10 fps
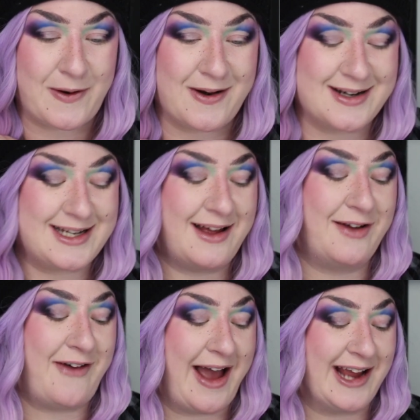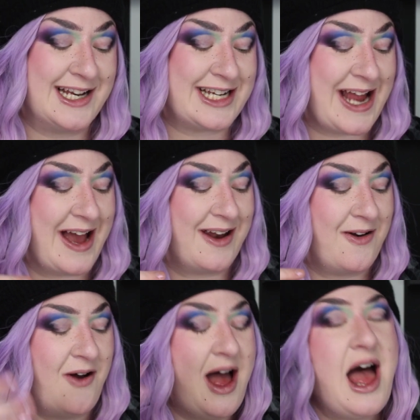part of
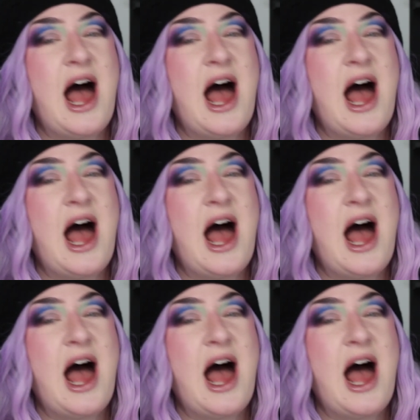eyeshadow.